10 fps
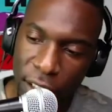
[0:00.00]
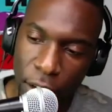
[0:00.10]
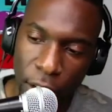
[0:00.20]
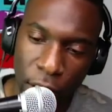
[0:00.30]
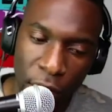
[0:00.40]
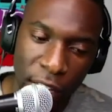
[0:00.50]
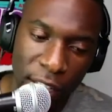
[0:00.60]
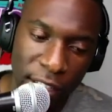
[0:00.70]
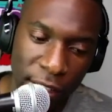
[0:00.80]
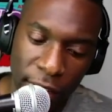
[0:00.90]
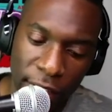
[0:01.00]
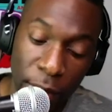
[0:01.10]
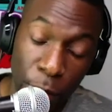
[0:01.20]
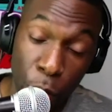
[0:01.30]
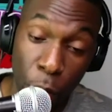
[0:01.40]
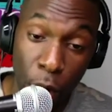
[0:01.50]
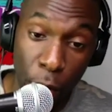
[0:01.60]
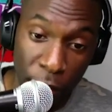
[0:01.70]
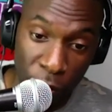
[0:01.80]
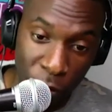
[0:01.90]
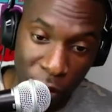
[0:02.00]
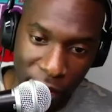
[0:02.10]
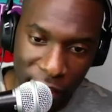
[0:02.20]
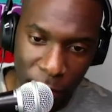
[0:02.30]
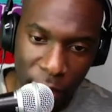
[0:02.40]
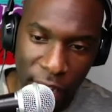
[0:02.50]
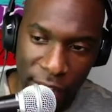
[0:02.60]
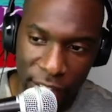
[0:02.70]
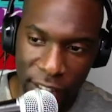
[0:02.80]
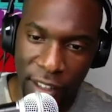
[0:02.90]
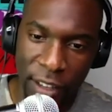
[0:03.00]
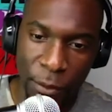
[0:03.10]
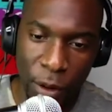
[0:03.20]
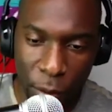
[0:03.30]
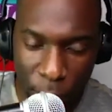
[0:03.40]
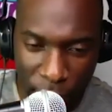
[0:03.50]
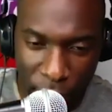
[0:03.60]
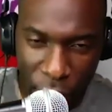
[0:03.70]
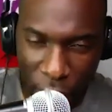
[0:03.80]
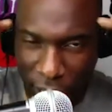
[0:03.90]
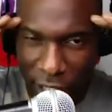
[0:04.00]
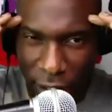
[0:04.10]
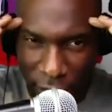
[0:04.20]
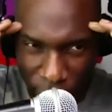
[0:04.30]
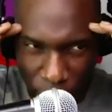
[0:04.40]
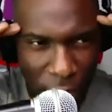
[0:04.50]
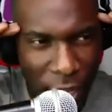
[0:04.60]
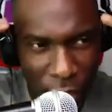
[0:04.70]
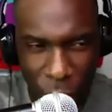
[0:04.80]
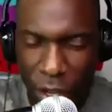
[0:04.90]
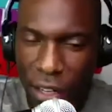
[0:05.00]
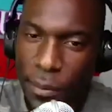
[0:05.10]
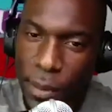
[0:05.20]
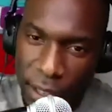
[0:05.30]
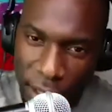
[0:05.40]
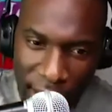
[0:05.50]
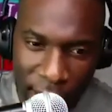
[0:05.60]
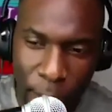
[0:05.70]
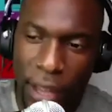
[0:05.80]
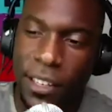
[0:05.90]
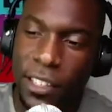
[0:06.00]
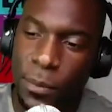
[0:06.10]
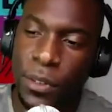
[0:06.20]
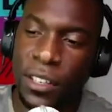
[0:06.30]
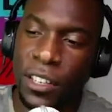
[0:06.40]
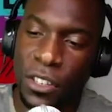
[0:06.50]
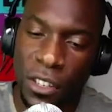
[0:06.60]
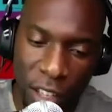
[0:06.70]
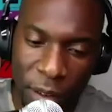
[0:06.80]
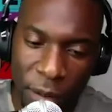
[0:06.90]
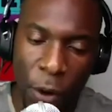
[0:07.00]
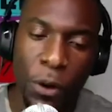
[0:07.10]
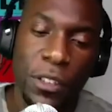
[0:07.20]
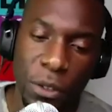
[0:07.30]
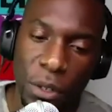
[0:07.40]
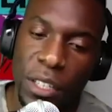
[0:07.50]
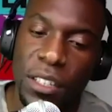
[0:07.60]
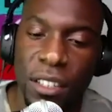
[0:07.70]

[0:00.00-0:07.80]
Or it seems like something you were already doing, like subconsciously, and what made you take it to the level like, you know what, let me make this a position and focus on this?